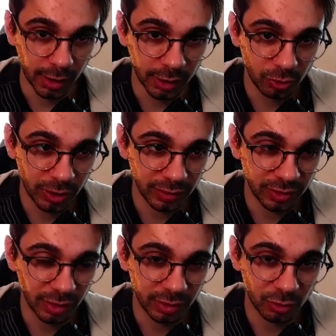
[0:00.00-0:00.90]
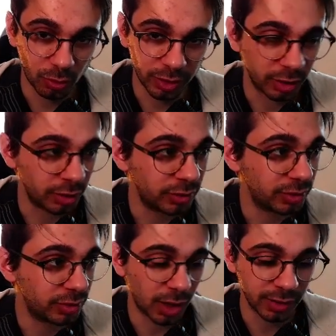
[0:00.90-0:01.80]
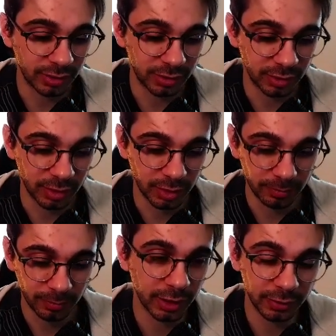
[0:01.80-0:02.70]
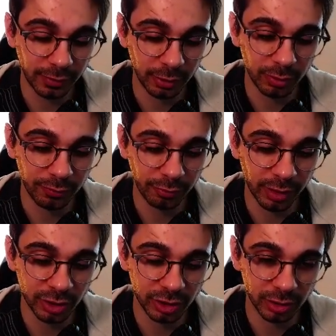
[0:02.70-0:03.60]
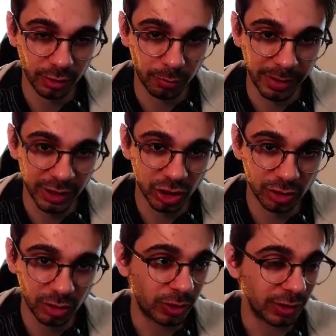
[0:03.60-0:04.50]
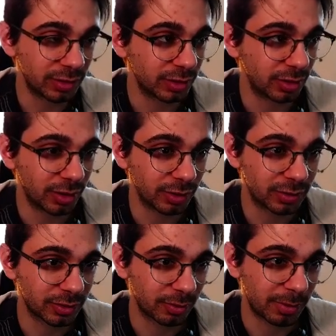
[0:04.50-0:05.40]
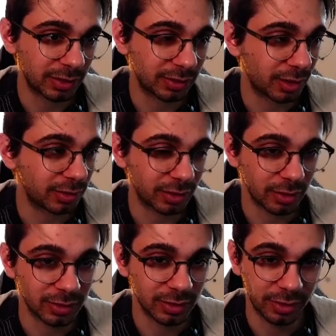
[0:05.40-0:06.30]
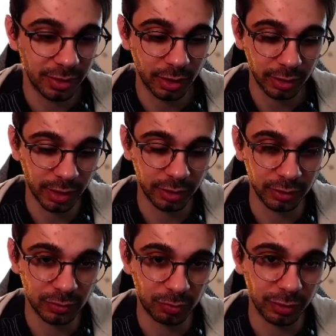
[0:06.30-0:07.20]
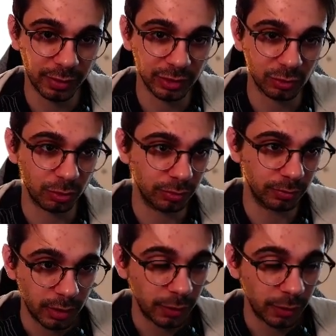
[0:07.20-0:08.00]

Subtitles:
And you can see that it's working as intended. And if I refresh the page, you can see that my task is still there and it's pretty fast to load.